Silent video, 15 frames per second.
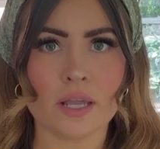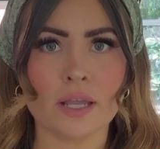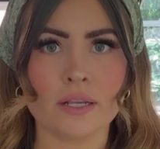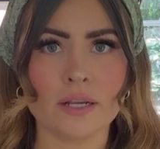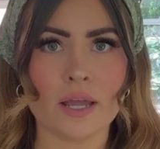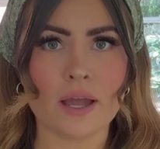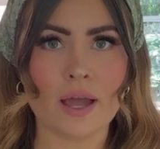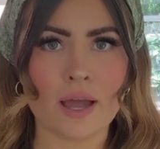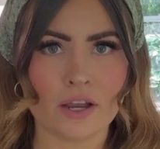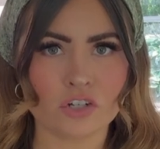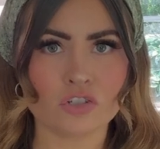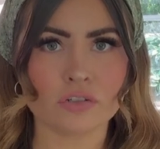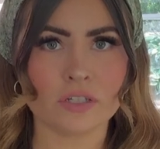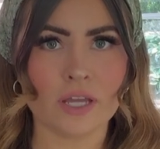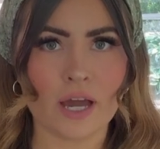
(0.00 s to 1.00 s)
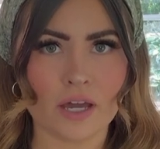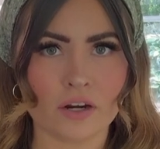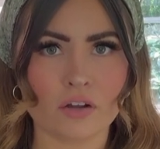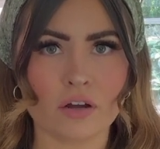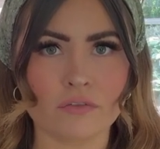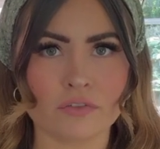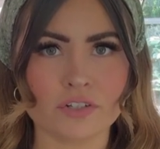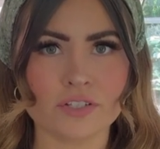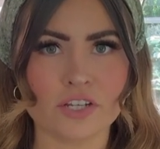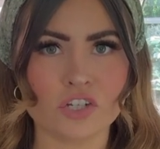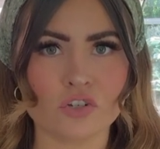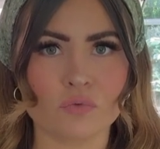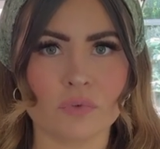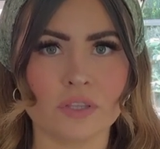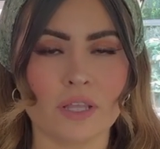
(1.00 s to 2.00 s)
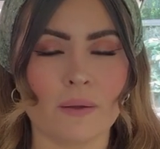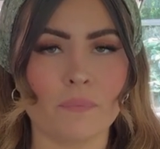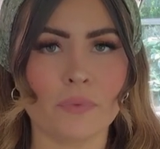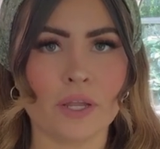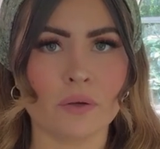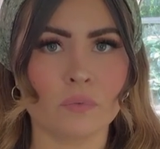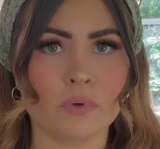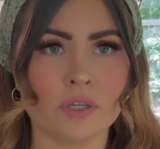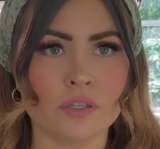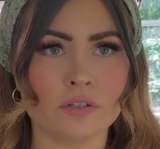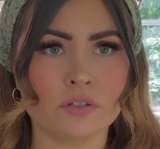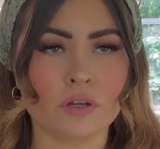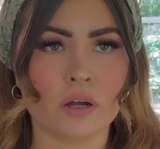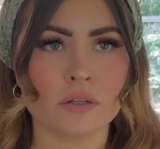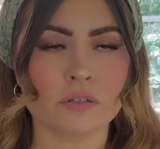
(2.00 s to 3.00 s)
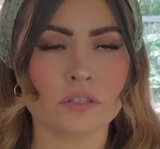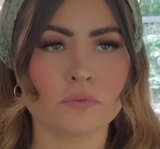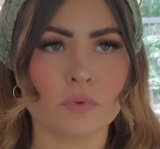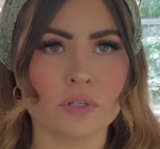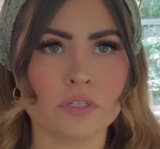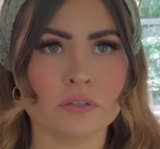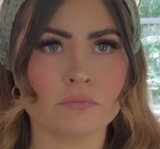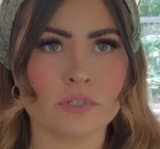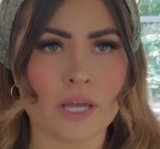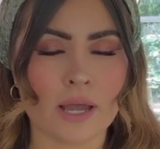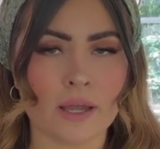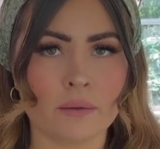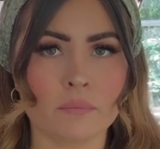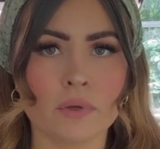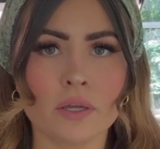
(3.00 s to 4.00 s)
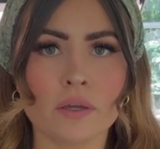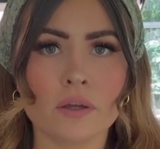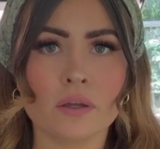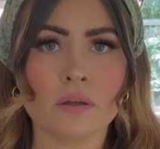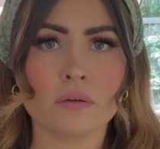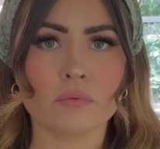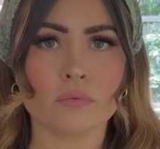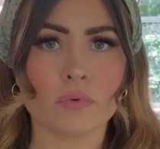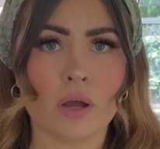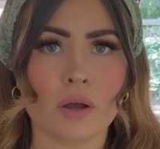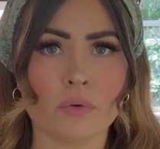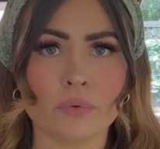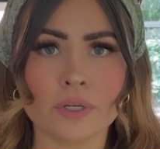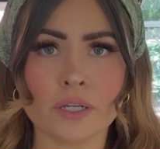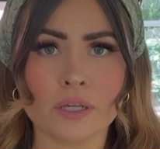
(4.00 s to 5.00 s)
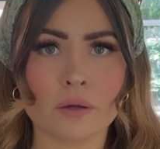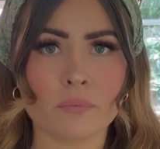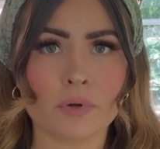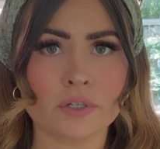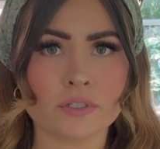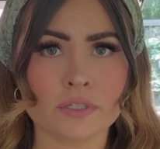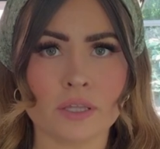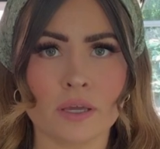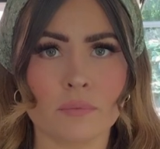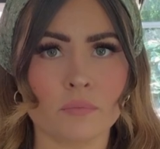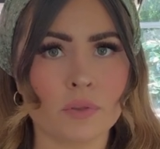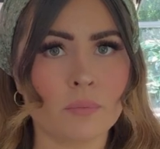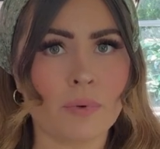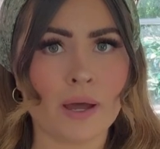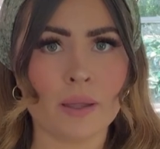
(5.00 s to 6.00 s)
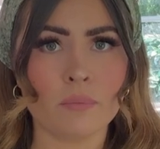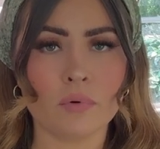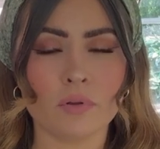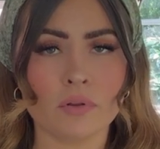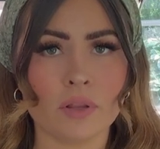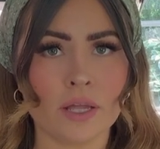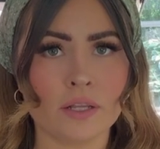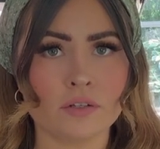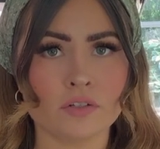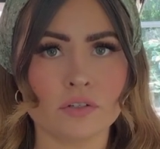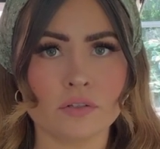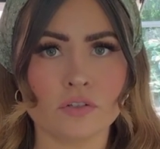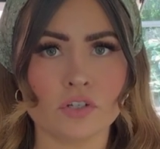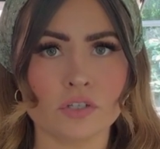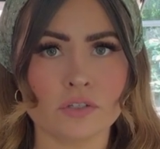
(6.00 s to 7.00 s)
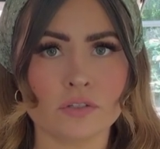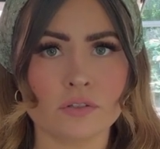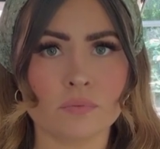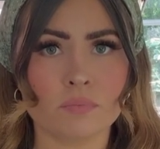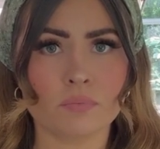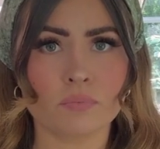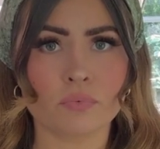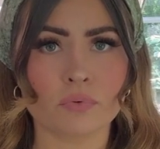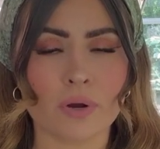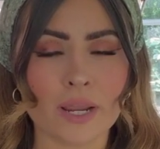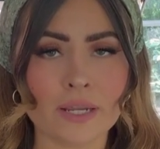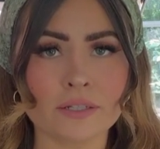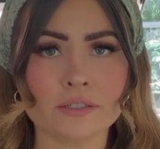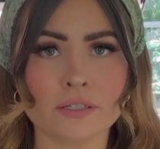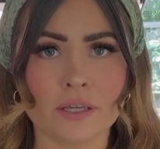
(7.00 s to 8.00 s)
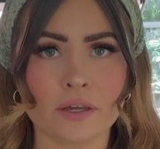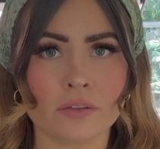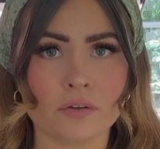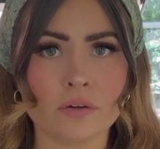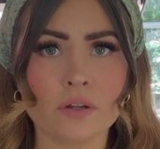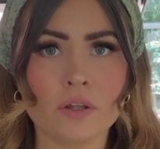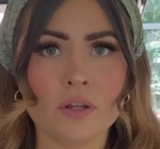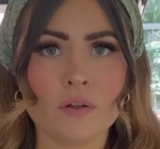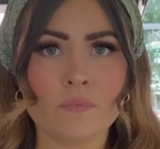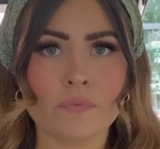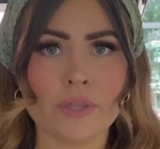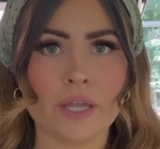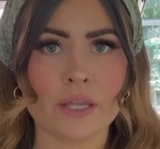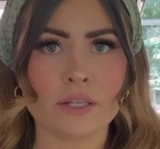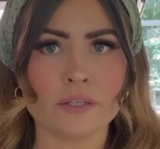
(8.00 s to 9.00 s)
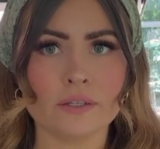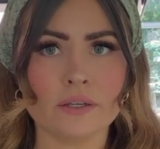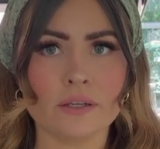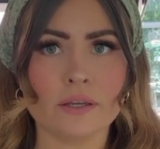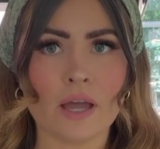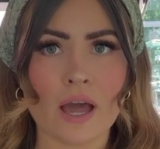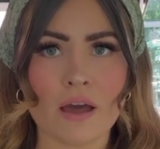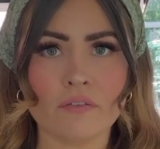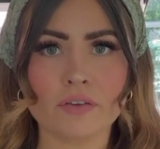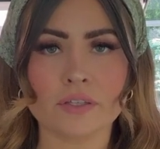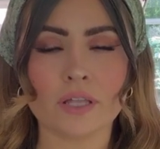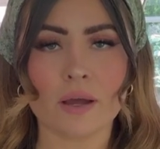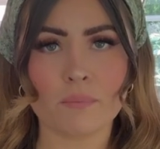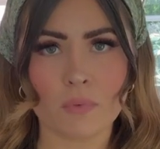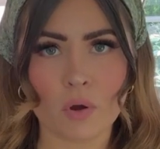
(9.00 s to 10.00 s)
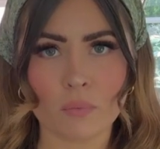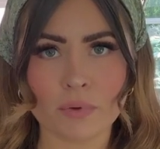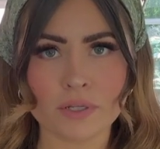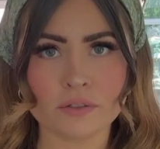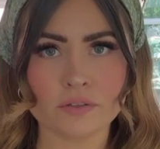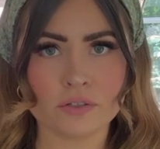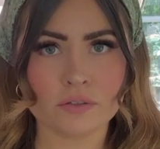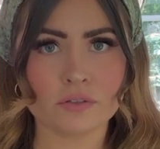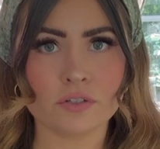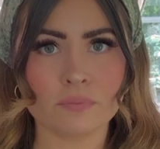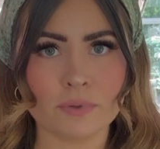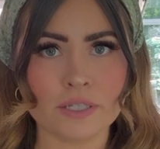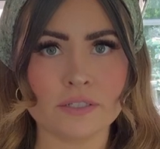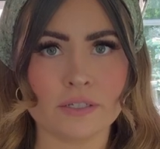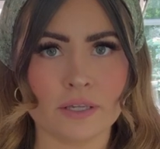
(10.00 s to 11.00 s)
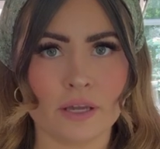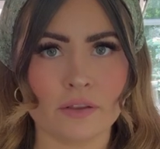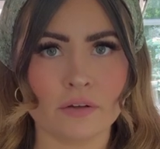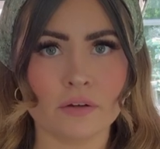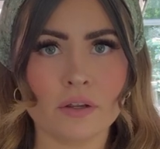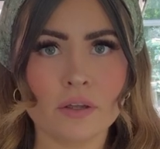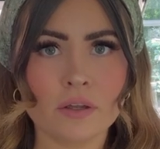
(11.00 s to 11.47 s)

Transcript: and actually had a conversation with them. And we got to spend some time reading a book to them, the Bible, and just praying together and having that moment to be together.